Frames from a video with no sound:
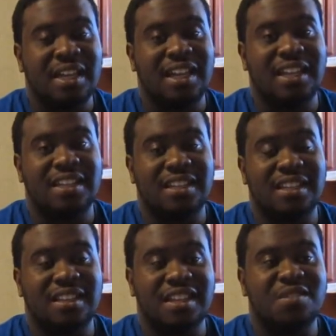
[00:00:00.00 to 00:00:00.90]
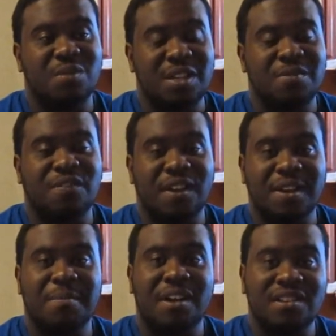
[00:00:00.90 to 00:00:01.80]
And then that's when he was fighting the
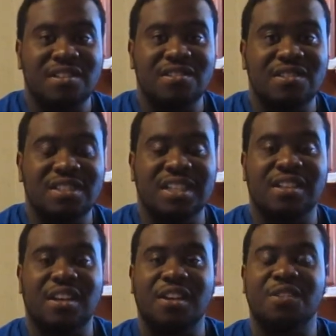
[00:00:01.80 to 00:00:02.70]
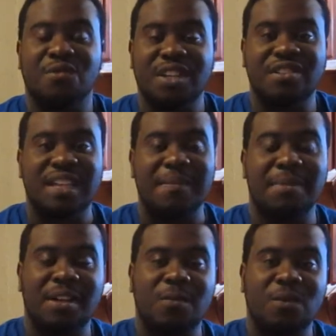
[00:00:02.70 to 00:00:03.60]
monsters, and the other Rangers had
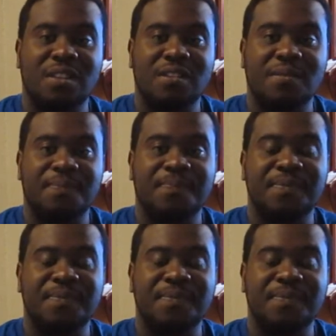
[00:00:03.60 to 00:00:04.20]
met up with him,